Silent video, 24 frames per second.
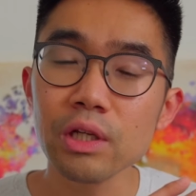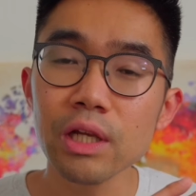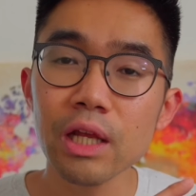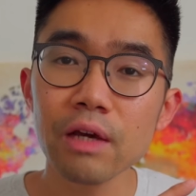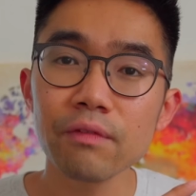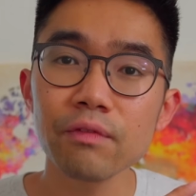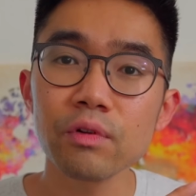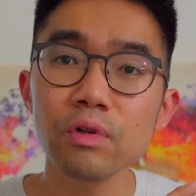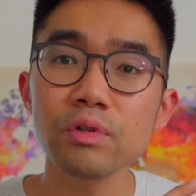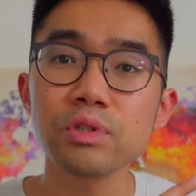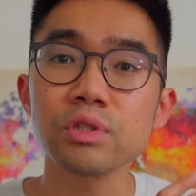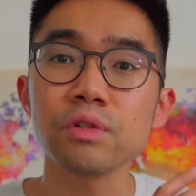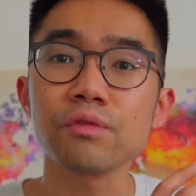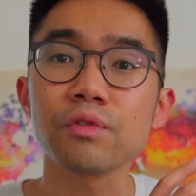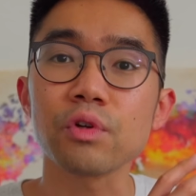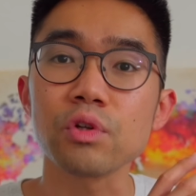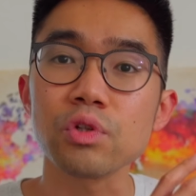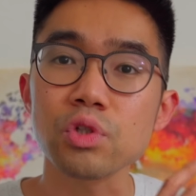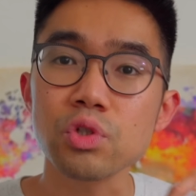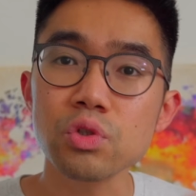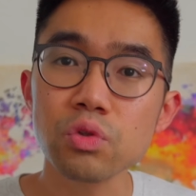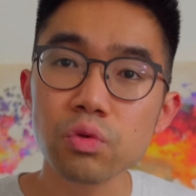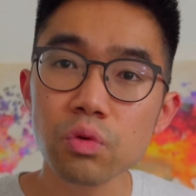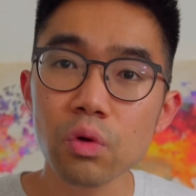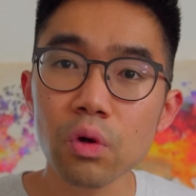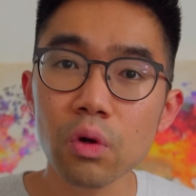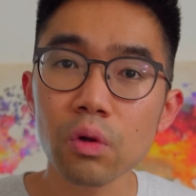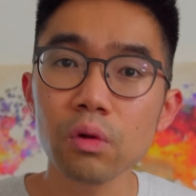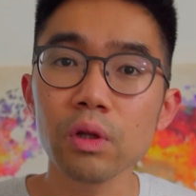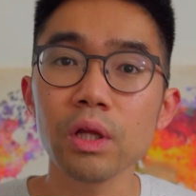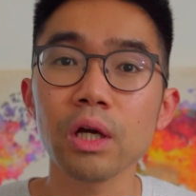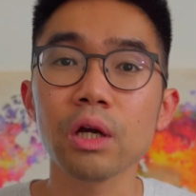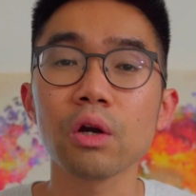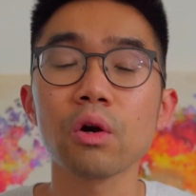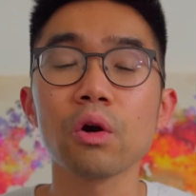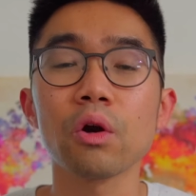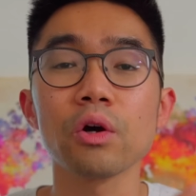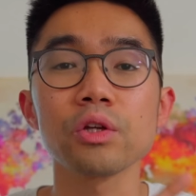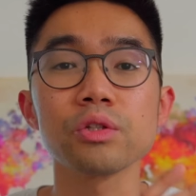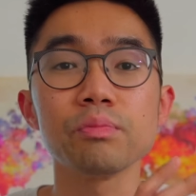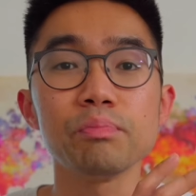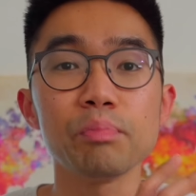levels of control across